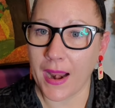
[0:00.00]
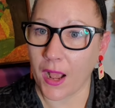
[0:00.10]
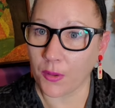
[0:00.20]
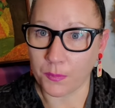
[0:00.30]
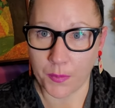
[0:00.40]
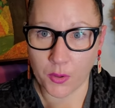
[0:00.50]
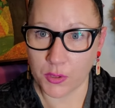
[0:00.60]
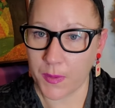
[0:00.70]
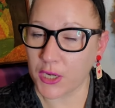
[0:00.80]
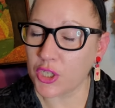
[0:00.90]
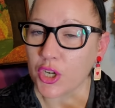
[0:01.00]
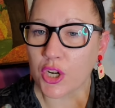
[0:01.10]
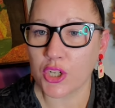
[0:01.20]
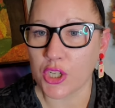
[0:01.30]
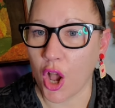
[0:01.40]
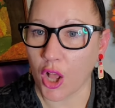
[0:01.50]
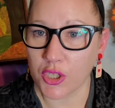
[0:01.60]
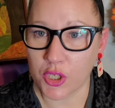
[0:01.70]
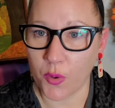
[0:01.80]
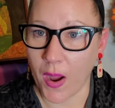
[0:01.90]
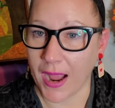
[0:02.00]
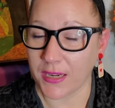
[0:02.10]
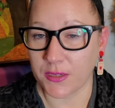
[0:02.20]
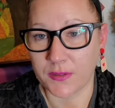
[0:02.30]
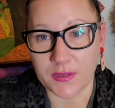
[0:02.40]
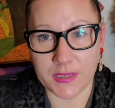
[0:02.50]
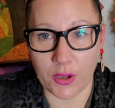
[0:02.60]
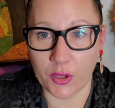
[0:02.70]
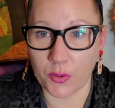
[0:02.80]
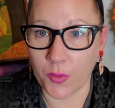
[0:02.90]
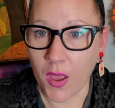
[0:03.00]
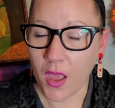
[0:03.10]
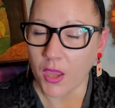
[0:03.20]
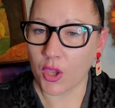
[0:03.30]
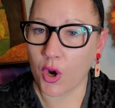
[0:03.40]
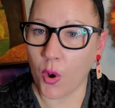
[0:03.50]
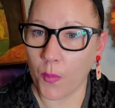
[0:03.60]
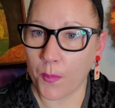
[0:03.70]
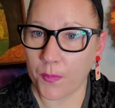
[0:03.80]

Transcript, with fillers: and I'll post pictures. Also, I tell you, you know,